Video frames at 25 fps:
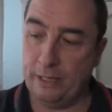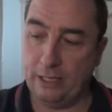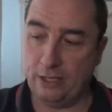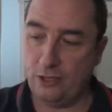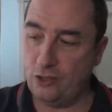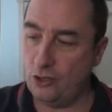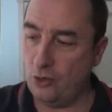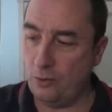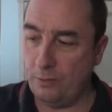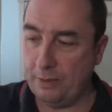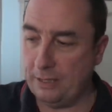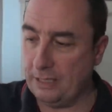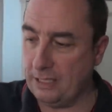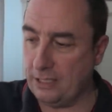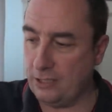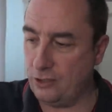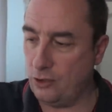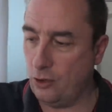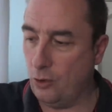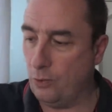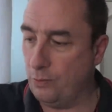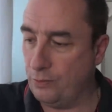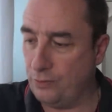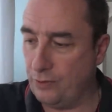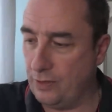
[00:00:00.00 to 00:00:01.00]
pick so many
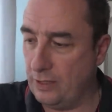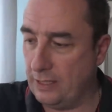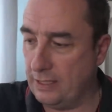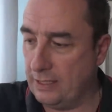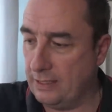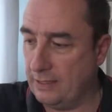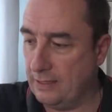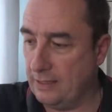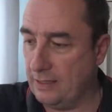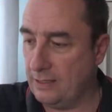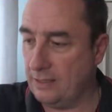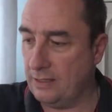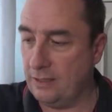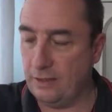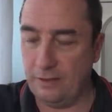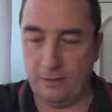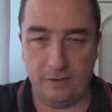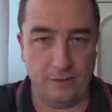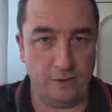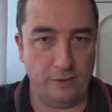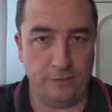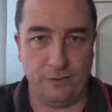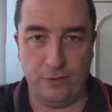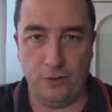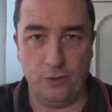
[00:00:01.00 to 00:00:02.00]
soaps, really. There's
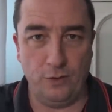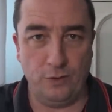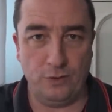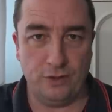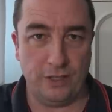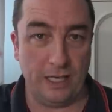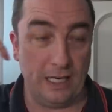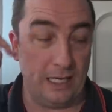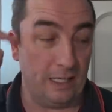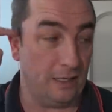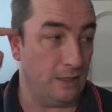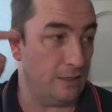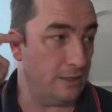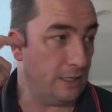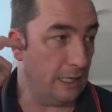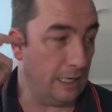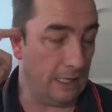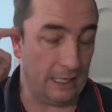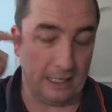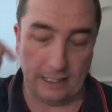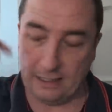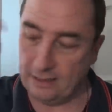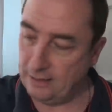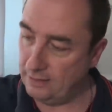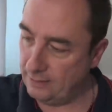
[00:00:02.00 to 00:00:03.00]
a few Taylors I
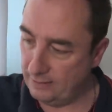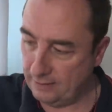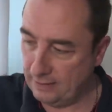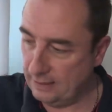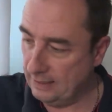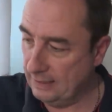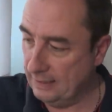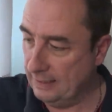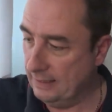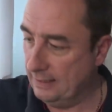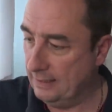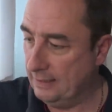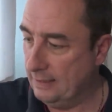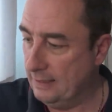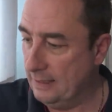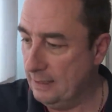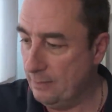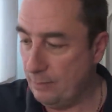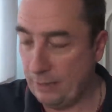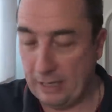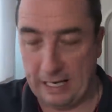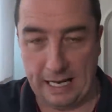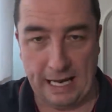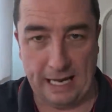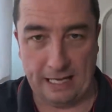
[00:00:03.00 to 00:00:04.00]
like, and
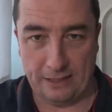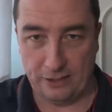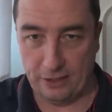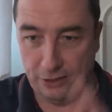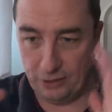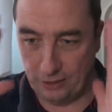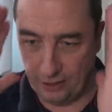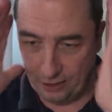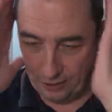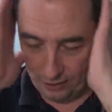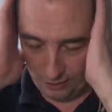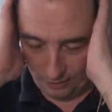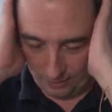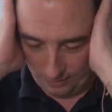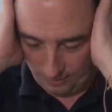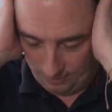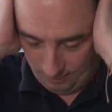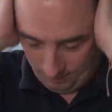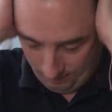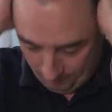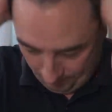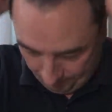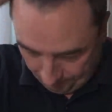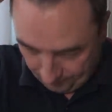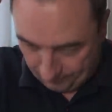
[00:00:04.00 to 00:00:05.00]
but I had to just
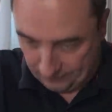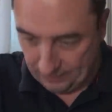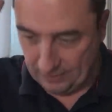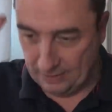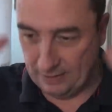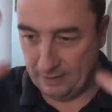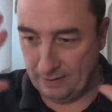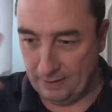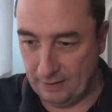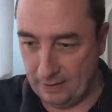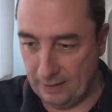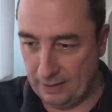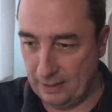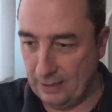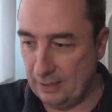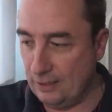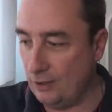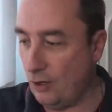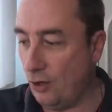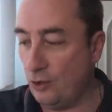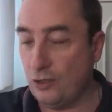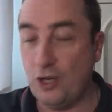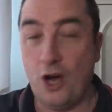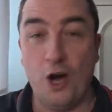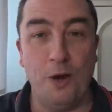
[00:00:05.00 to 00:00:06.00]

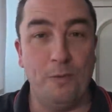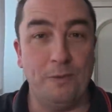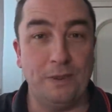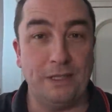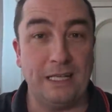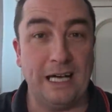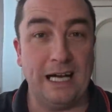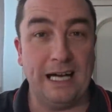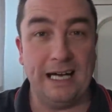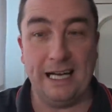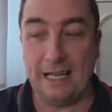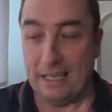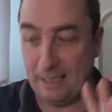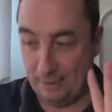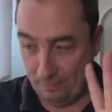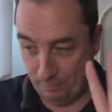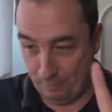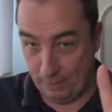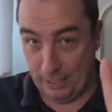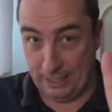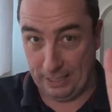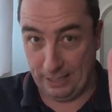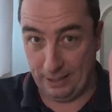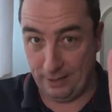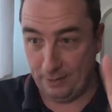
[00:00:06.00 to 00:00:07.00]
not hum and ha and
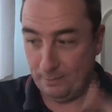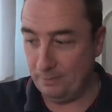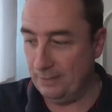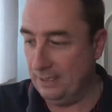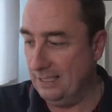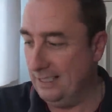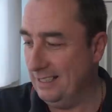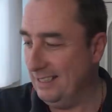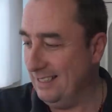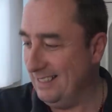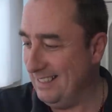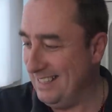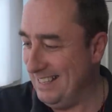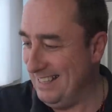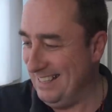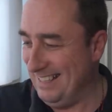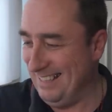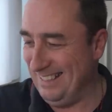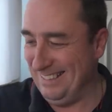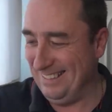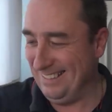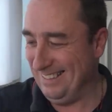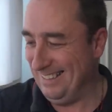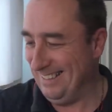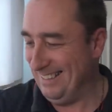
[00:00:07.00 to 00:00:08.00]
pick them.
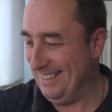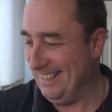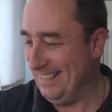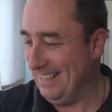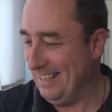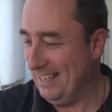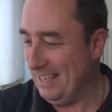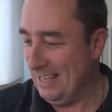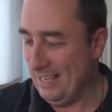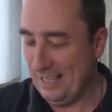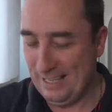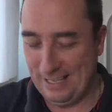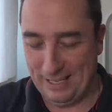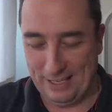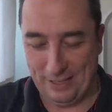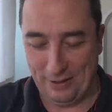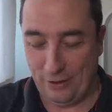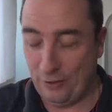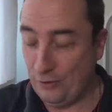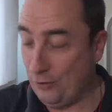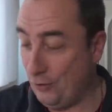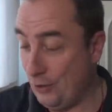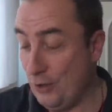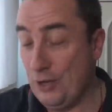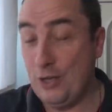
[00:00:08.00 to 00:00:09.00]
The
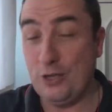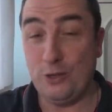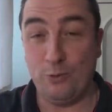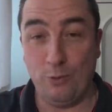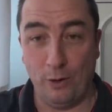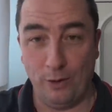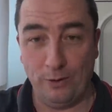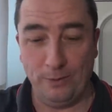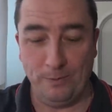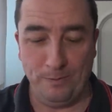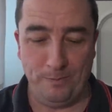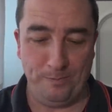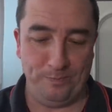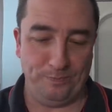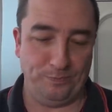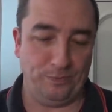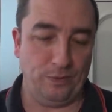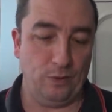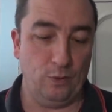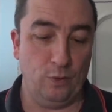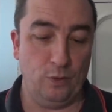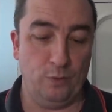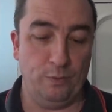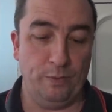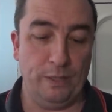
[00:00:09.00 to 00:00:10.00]
third one
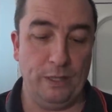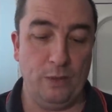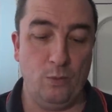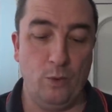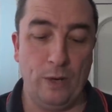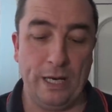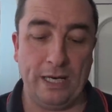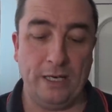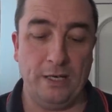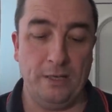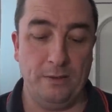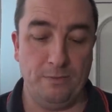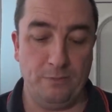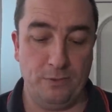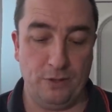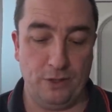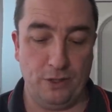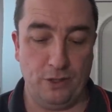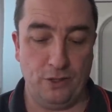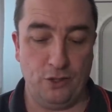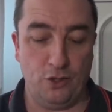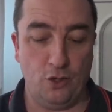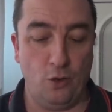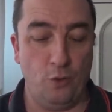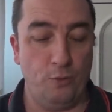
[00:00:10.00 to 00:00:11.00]
would be
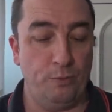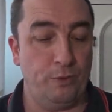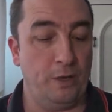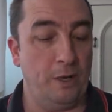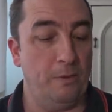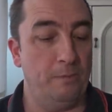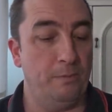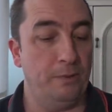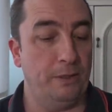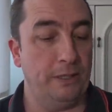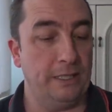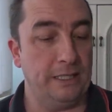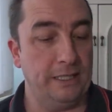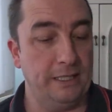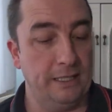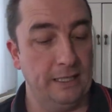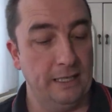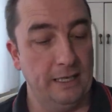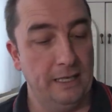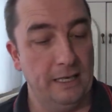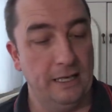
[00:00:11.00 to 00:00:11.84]
Wickham's Soap Company,